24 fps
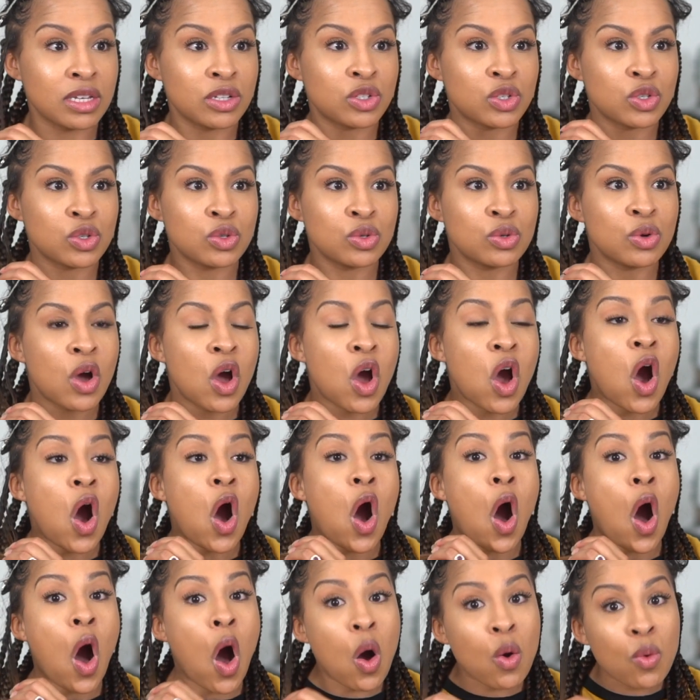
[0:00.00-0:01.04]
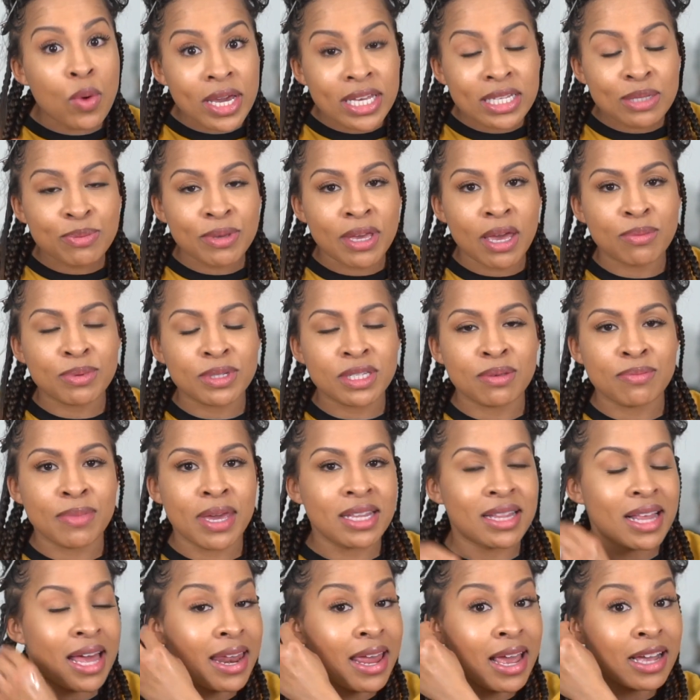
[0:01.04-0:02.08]
to always be able to
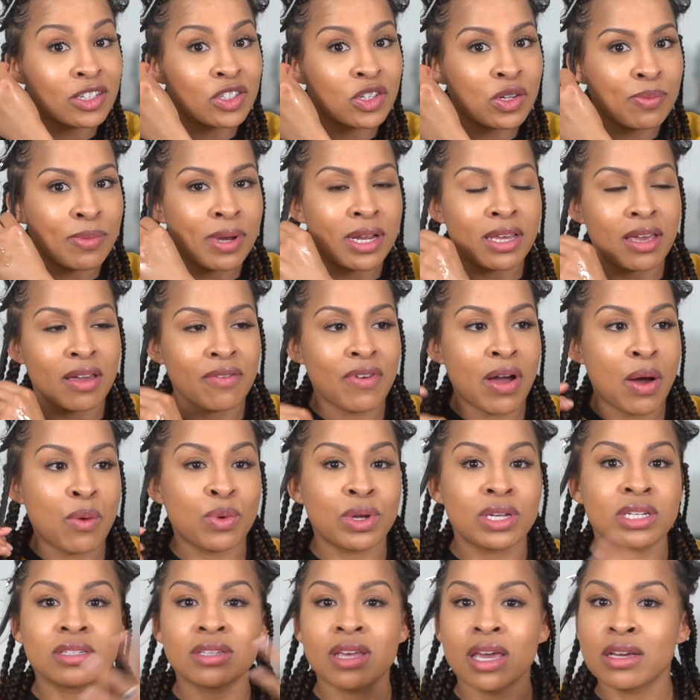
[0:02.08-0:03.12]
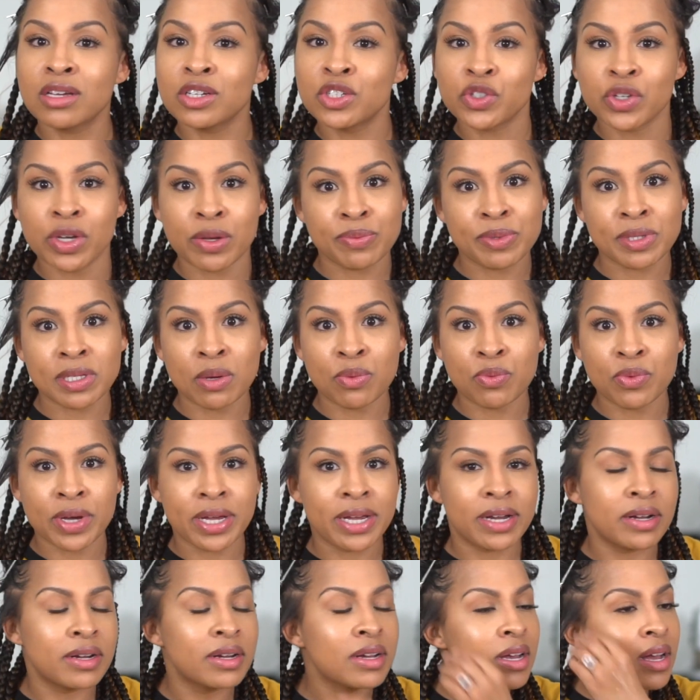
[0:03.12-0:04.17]
make that extra money if I want to take a trip
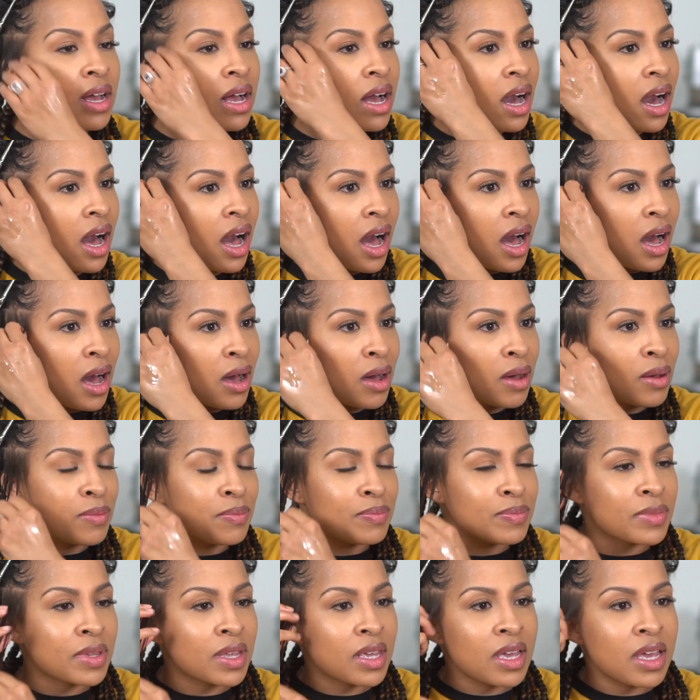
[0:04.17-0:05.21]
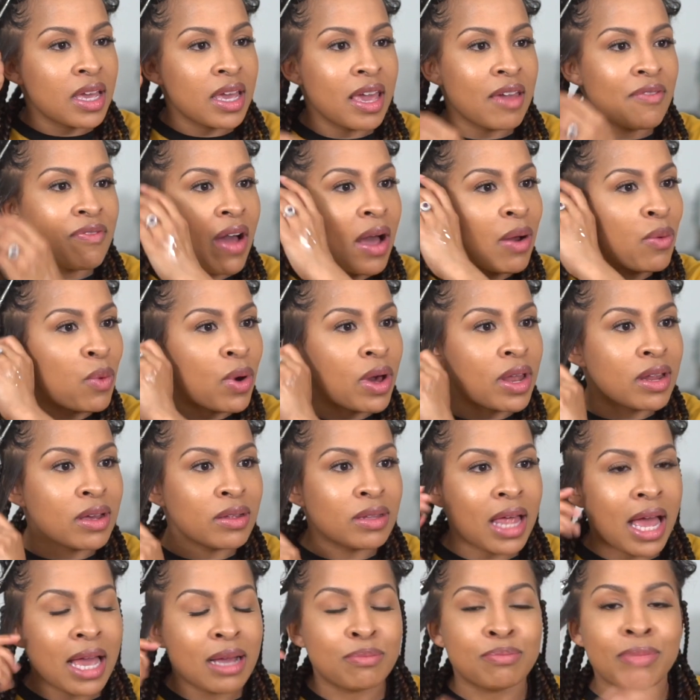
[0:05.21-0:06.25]
somewhere, if I want to
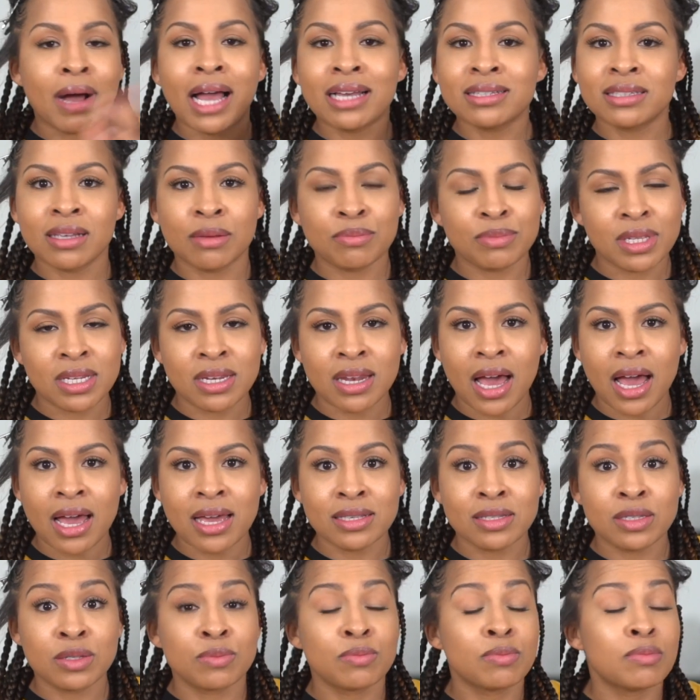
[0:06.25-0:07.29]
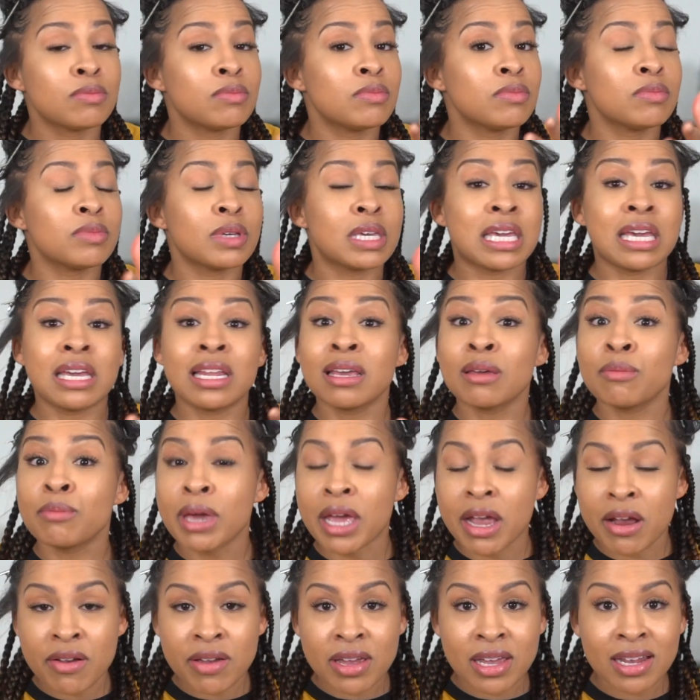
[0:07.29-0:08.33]
like buy something nice, getting
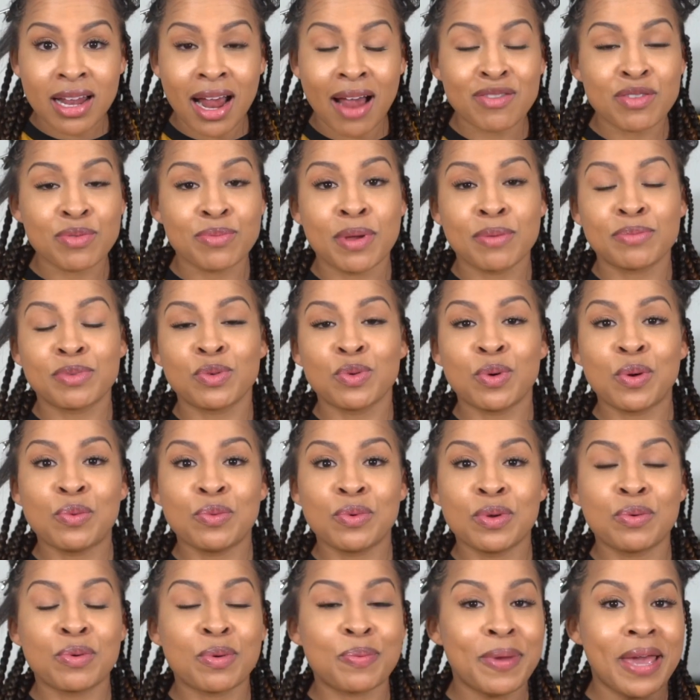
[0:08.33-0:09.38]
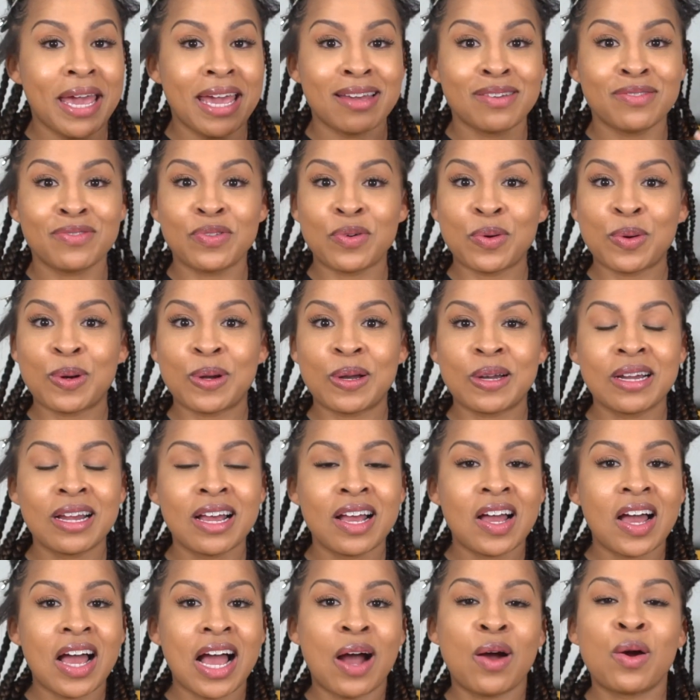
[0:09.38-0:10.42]
married. I remember when we were paying for
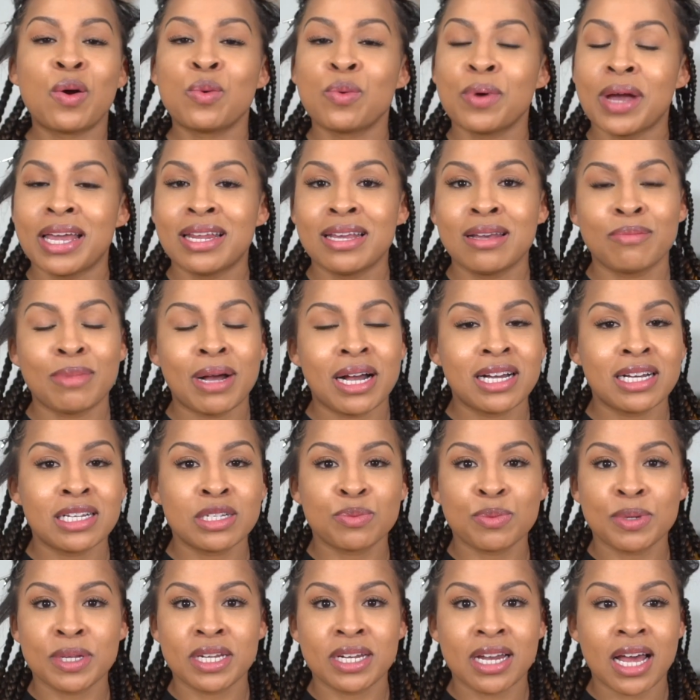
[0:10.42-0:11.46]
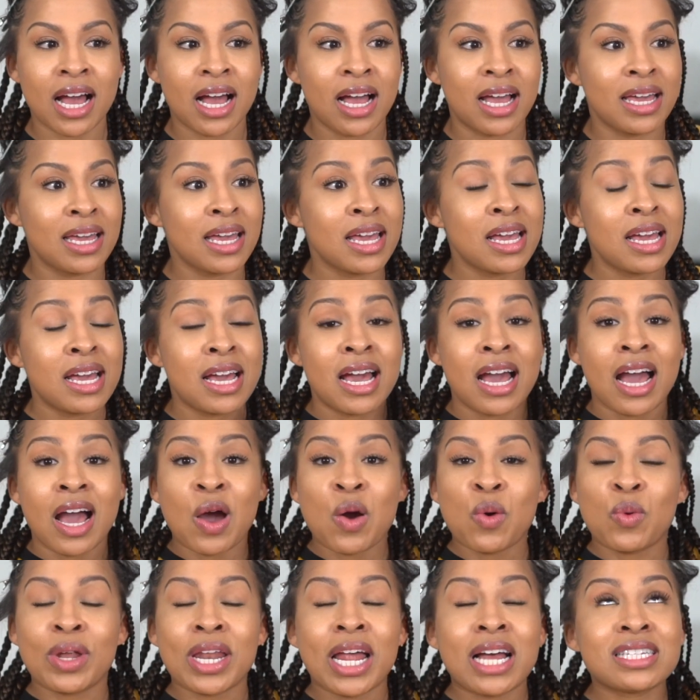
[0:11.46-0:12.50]
our wedding, my husband and I,
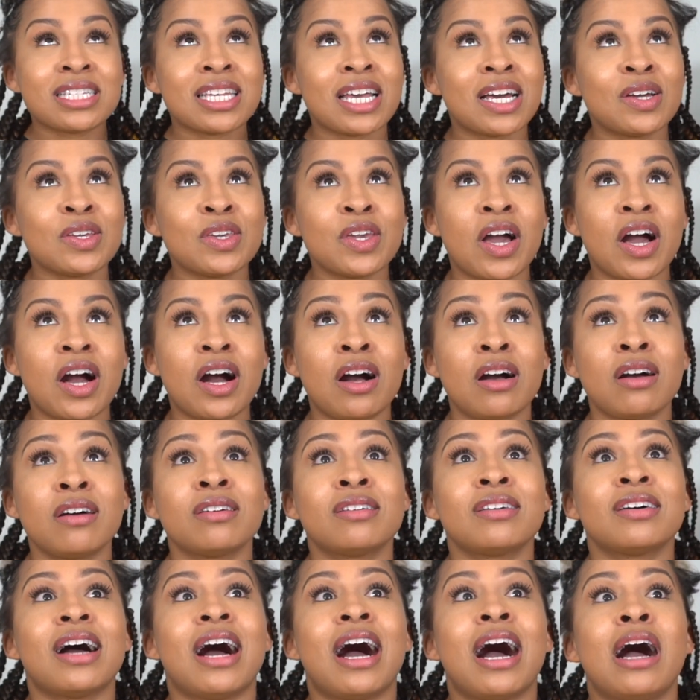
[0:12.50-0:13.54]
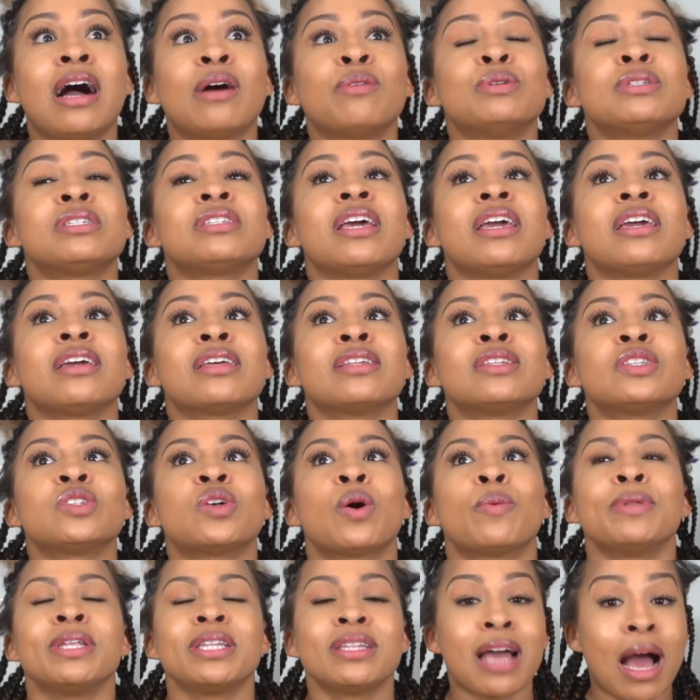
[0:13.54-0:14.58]
when I tell y'all, I was taking so
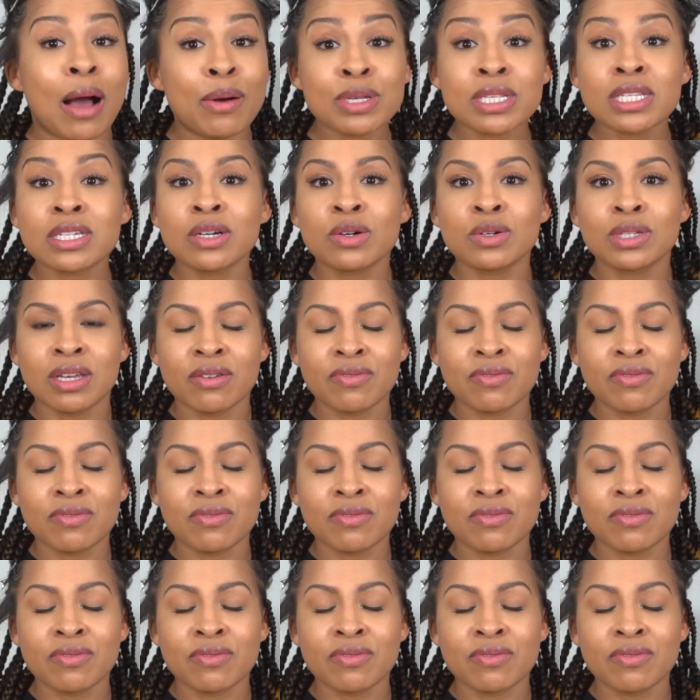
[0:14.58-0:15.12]
many. I was still